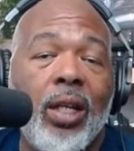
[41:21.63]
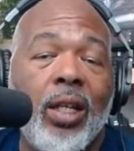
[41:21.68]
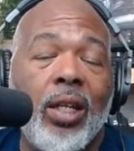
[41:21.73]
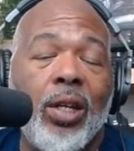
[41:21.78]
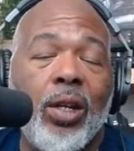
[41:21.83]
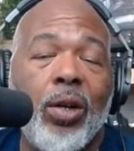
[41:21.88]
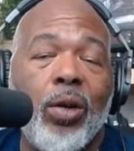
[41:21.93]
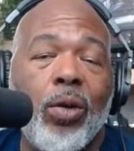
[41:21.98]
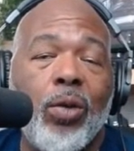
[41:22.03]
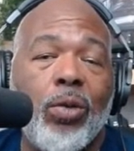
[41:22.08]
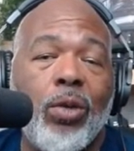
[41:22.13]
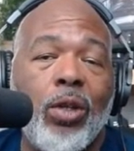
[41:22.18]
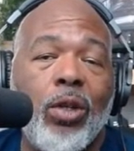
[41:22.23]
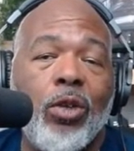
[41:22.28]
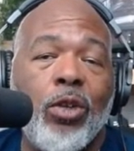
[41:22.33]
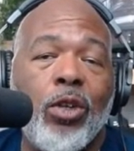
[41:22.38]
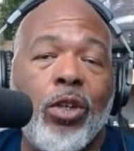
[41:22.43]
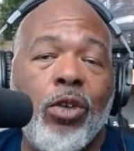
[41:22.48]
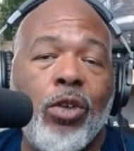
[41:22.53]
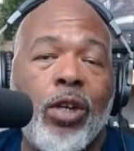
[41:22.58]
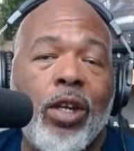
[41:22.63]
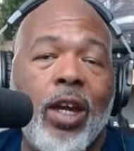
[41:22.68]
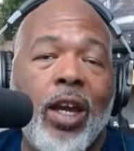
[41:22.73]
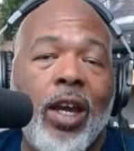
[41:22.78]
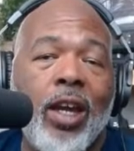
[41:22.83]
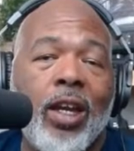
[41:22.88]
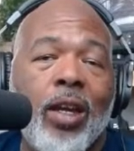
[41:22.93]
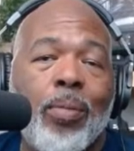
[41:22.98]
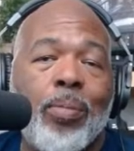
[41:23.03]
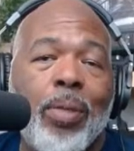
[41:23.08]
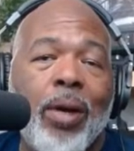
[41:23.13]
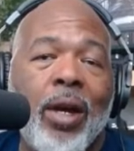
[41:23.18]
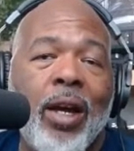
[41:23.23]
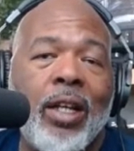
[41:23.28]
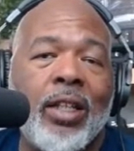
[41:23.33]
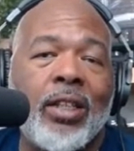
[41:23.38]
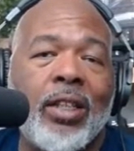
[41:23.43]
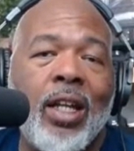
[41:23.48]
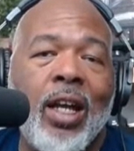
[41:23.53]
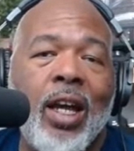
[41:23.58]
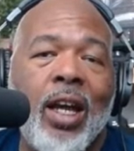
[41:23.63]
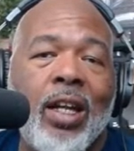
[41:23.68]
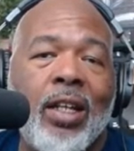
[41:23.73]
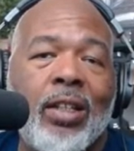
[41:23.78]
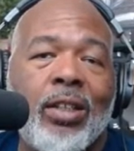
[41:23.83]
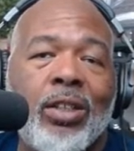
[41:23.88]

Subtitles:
you know, you can't get past that.